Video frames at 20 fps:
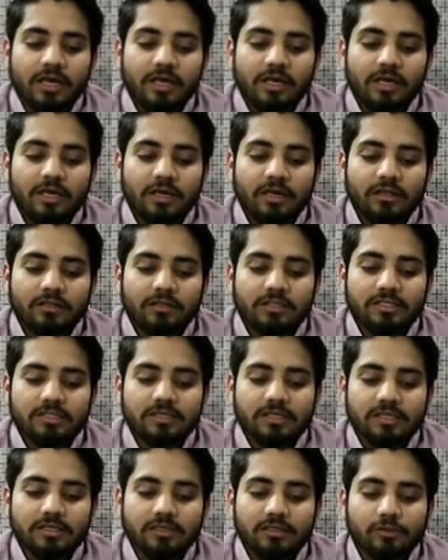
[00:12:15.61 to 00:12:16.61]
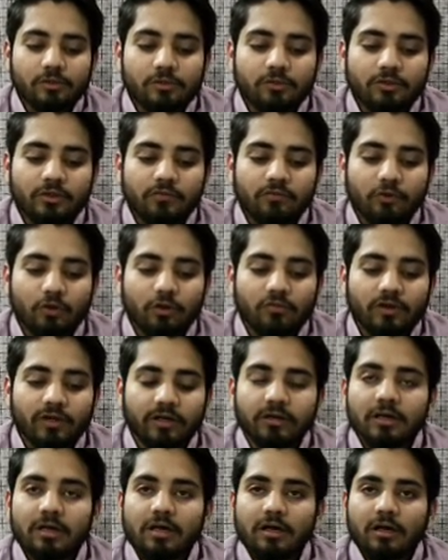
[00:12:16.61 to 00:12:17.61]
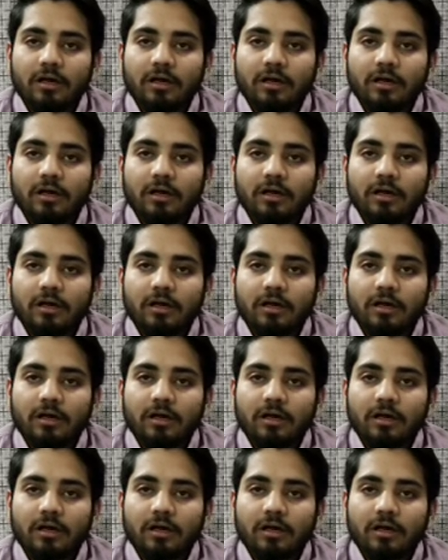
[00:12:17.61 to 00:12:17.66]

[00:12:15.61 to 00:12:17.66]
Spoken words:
This include the following: